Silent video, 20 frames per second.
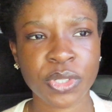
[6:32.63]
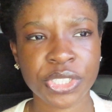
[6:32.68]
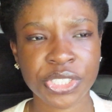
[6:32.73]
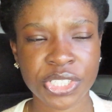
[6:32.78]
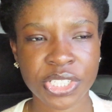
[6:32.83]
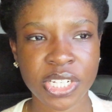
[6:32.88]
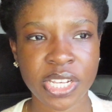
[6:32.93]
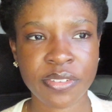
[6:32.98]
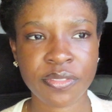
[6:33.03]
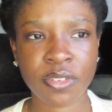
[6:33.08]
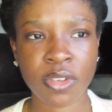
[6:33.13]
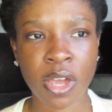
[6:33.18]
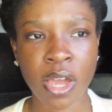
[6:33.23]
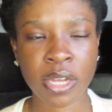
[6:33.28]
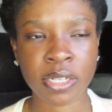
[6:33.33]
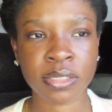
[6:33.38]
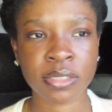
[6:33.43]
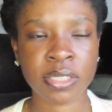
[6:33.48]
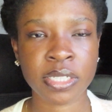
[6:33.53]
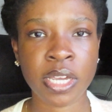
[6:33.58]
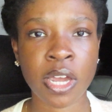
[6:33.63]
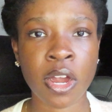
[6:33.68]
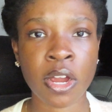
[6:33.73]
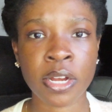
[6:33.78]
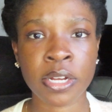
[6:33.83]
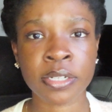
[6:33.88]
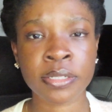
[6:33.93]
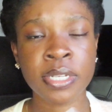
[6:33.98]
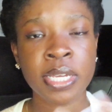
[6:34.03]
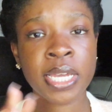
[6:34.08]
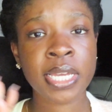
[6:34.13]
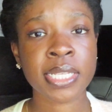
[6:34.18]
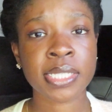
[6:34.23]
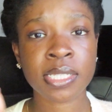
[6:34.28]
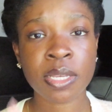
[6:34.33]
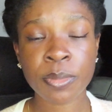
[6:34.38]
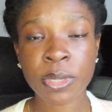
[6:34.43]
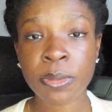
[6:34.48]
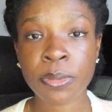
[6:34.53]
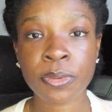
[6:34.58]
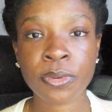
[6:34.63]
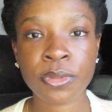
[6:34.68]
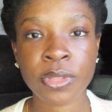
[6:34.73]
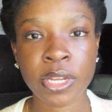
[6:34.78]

question I've gotten are, some people,